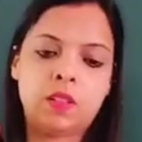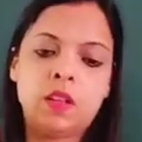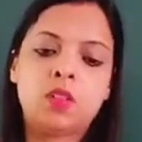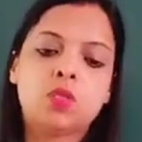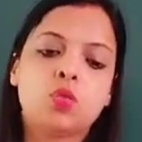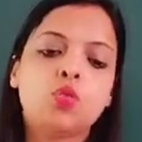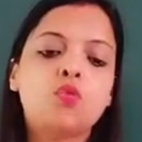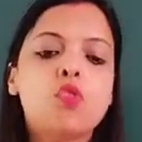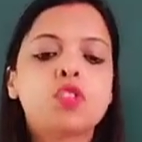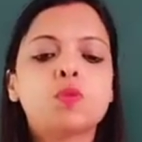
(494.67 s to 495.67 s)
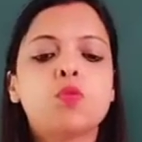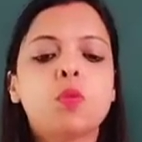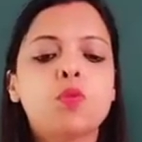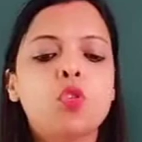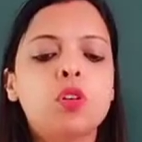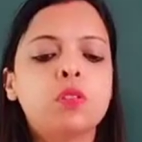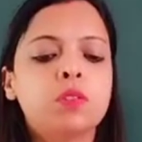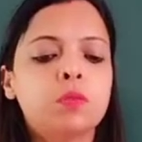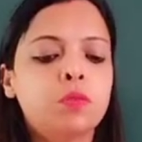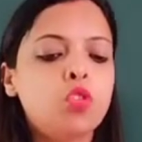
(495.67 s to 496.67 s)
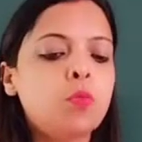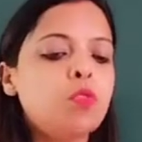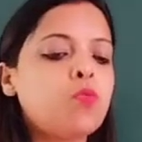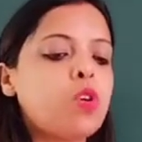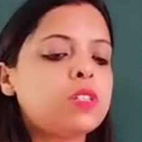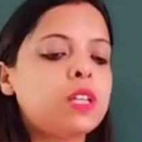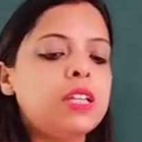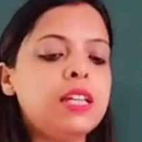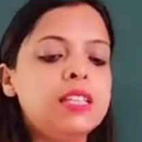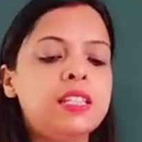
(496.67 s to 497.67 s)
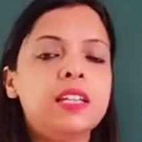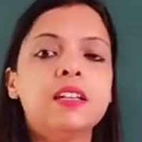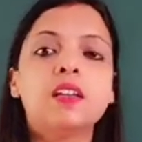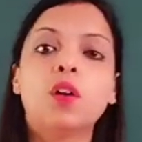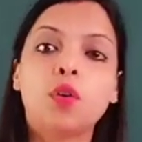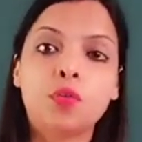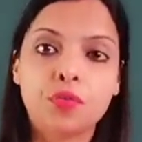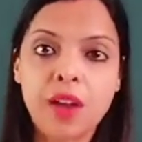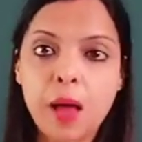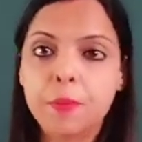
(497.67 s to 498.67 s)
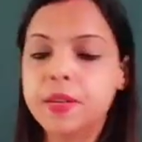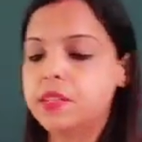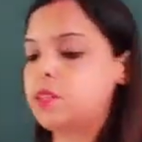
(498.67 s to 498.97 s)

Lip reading: So who was Bobo? Bobo was a lazy rabbit.